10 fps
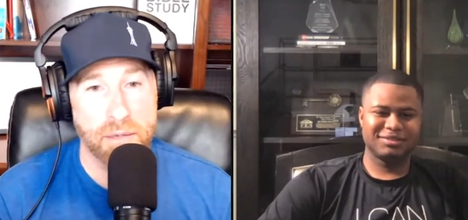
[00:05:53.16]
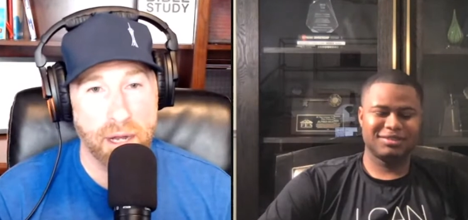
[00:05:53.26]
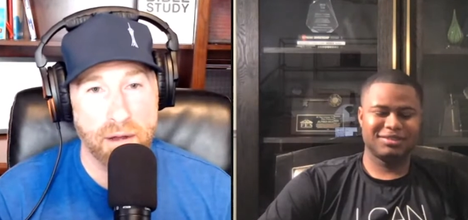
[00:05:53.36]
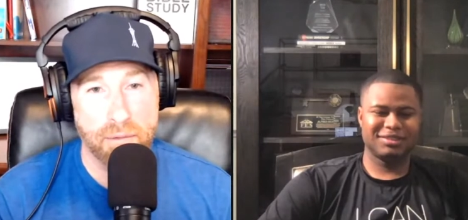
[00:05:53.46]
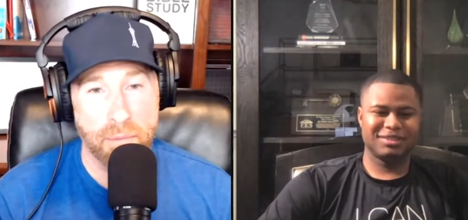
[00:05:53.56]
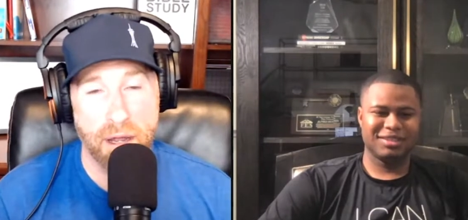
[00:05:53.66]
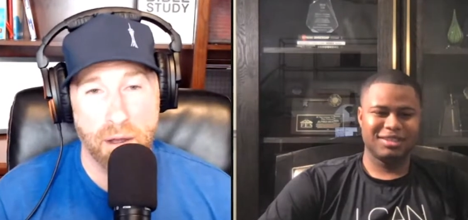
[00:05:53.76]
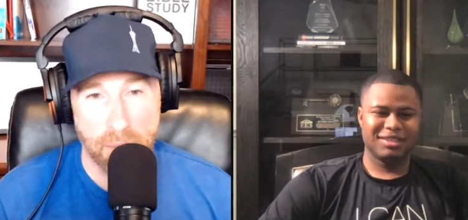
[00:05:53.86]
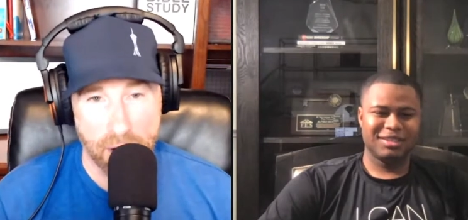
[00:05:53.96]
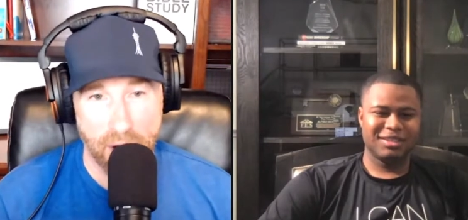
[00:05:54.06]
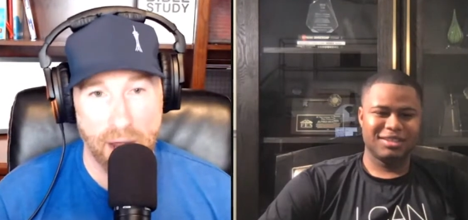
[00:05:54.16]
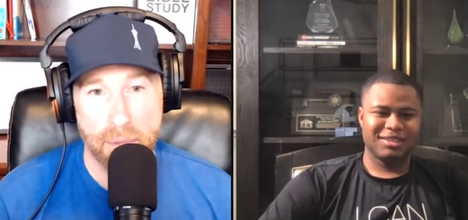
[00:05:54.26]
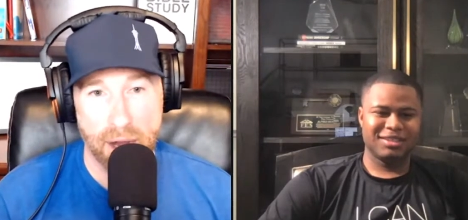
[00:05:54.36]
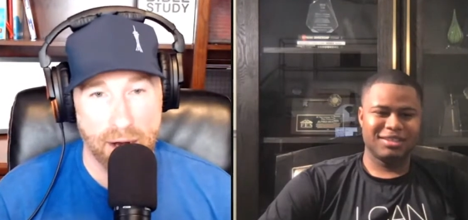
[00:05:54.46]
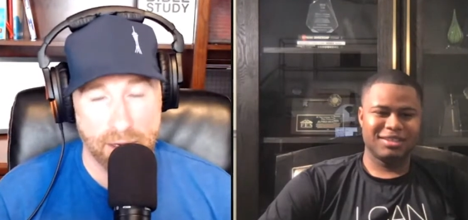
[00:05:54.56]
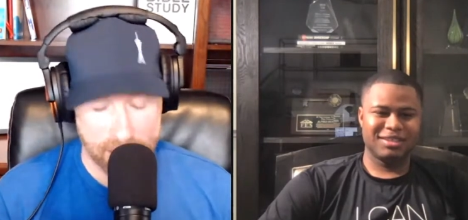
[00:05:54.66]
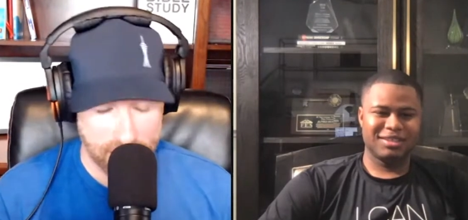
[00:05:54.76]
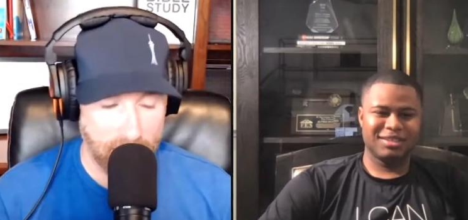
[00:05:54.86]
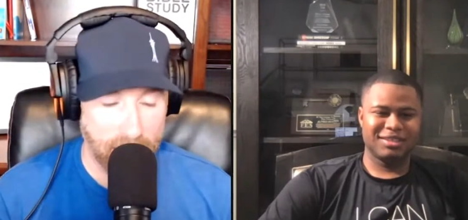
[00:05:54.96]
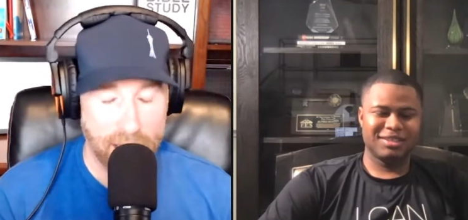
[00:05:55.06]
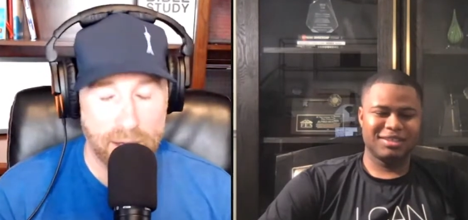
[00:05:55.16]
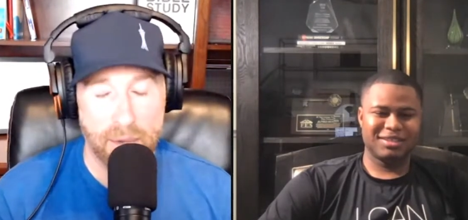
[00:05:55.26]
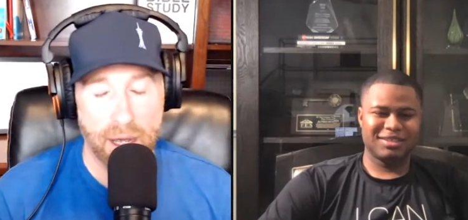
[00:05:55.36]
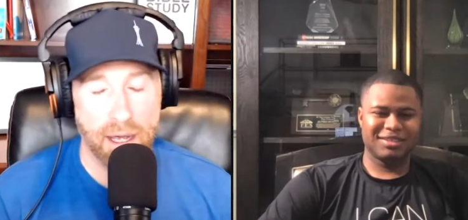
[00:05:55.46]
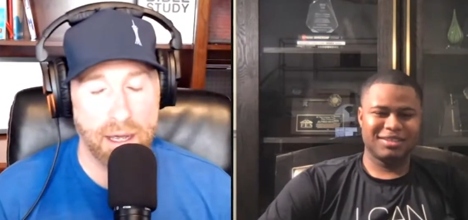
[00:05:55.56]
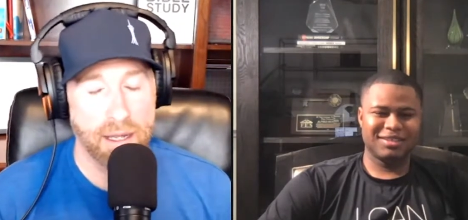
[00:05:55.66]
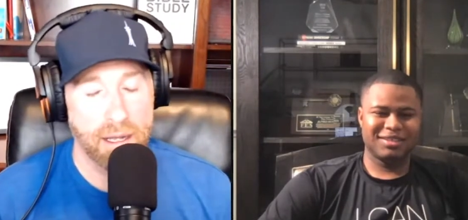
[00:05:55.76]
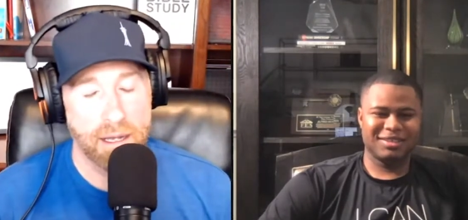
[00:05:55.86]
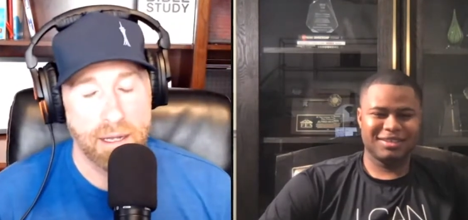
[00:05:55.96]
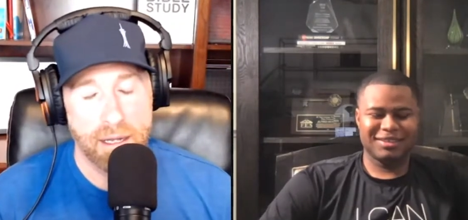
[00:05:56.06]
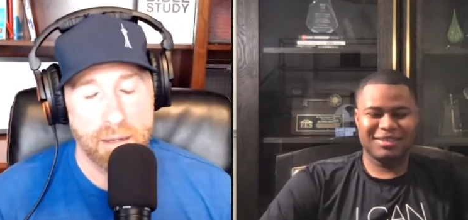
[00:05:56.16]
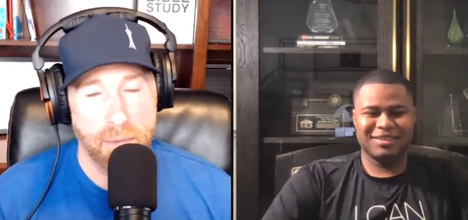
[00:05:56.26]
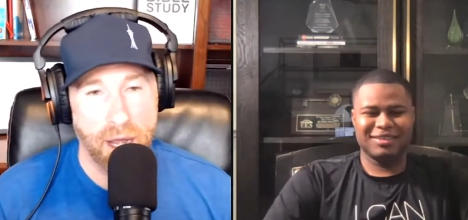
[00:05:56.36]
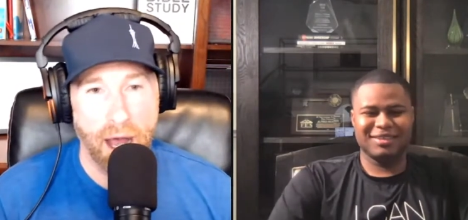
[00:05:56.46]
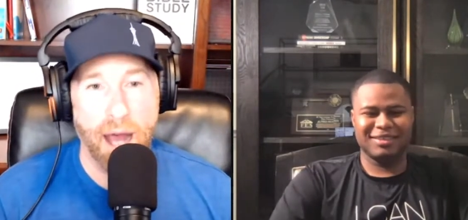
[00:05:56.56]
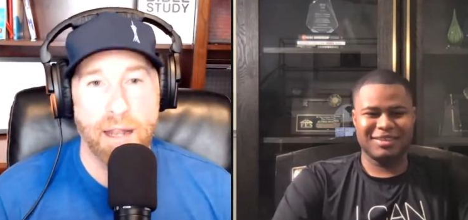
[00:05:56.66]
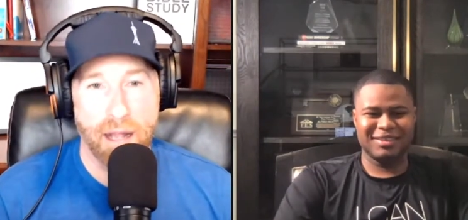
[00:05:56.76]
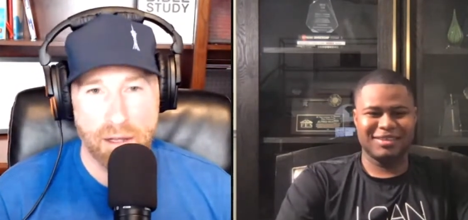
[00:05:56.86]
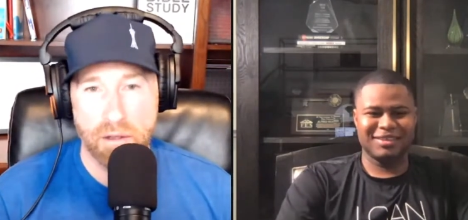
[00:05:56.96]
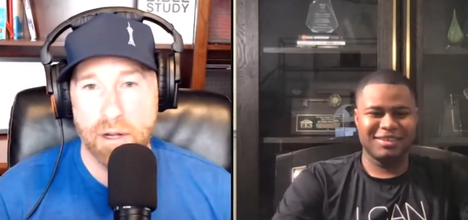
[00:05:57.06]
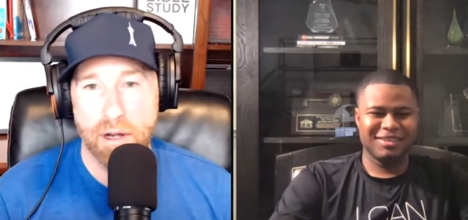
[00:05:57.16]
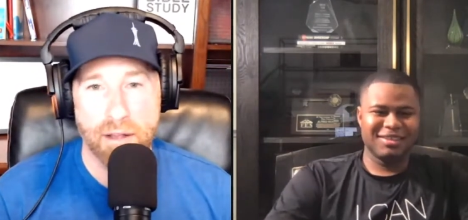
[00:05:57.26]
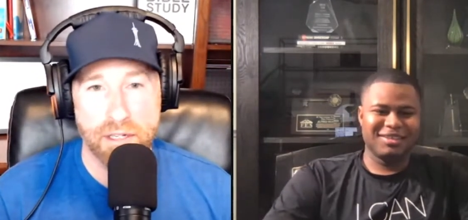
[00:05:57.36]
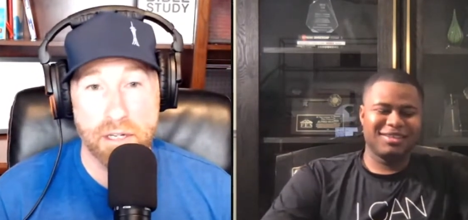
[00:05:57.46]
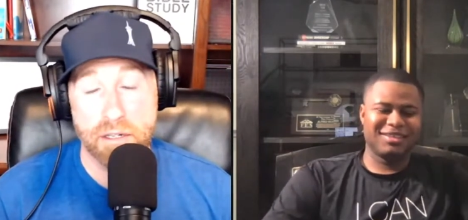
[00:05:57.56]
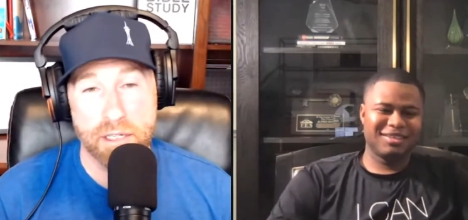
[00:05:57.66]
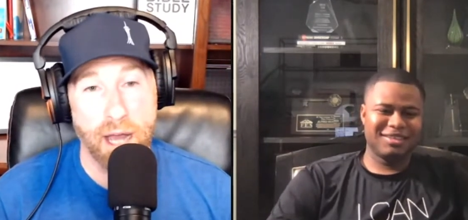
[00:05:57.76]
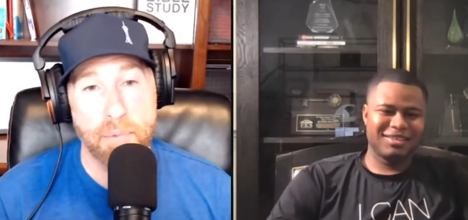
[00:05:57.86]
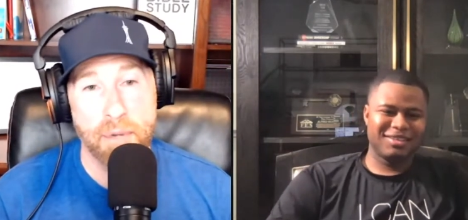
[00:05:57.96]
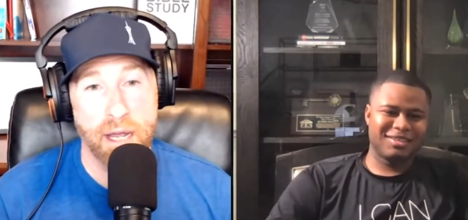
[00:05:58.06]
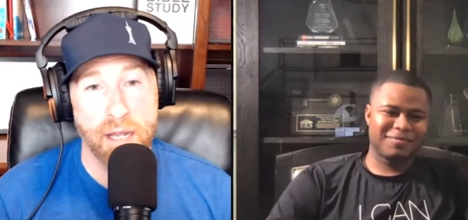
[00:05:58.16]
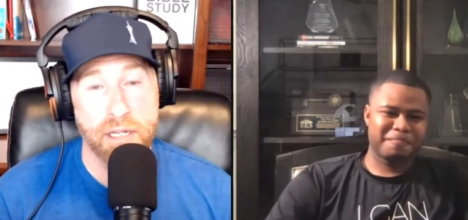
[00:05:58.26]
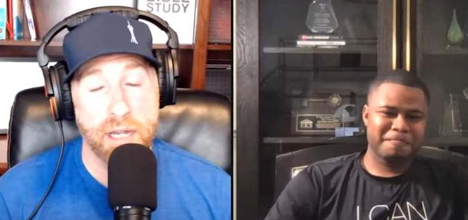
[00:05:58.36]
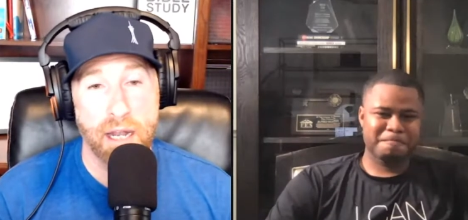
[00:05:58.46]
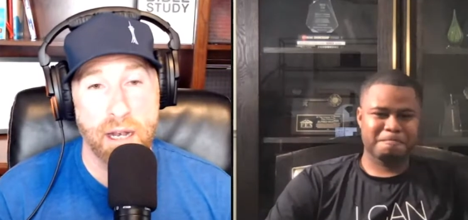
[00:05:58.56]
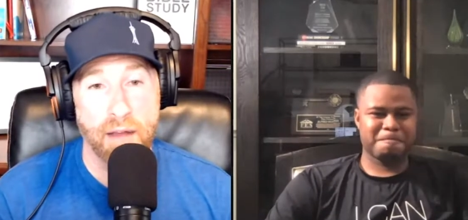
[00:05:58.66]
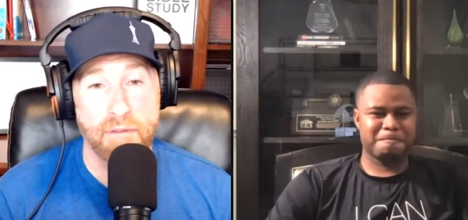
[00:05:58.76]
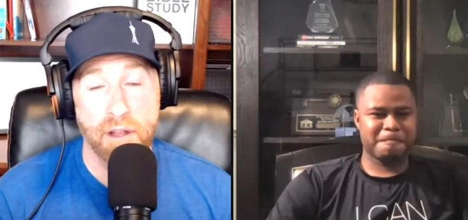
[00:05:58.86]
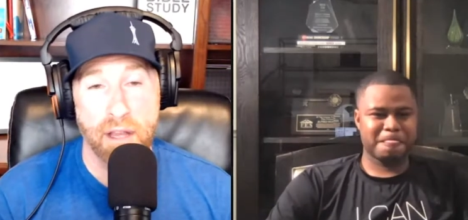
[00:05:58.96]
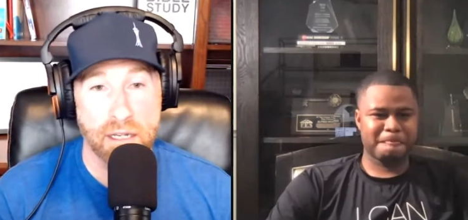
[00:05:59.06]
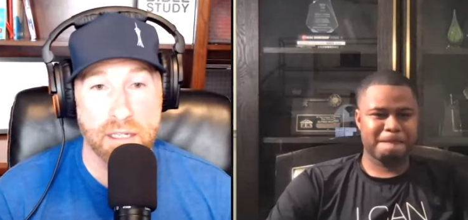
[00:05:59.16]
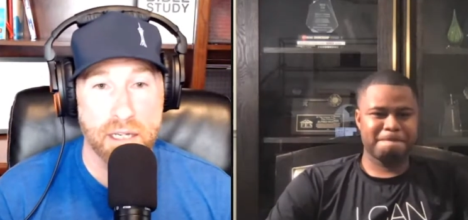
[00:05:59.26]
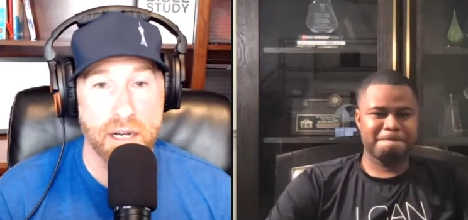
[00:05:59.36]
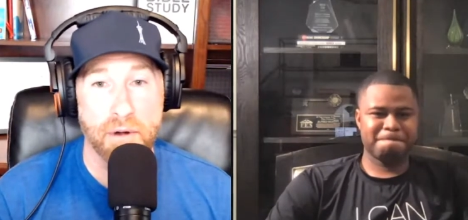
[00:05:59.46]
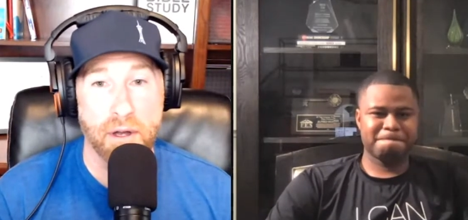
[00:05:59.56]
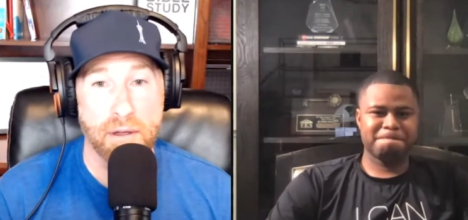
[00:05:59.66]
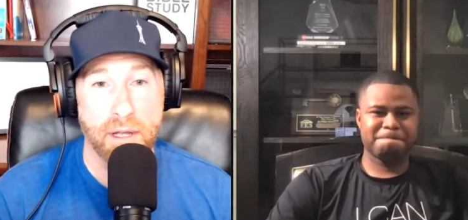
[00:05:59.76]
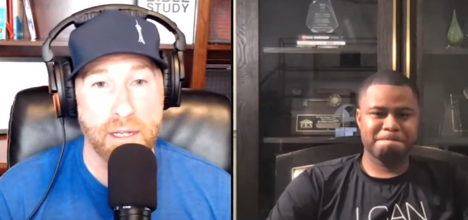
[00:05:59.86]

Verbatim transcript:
Speaker 1: my, my, my grandparents and, and, uh, my aunt and uncle, they're all teachers, not being educated. I felt like a zero.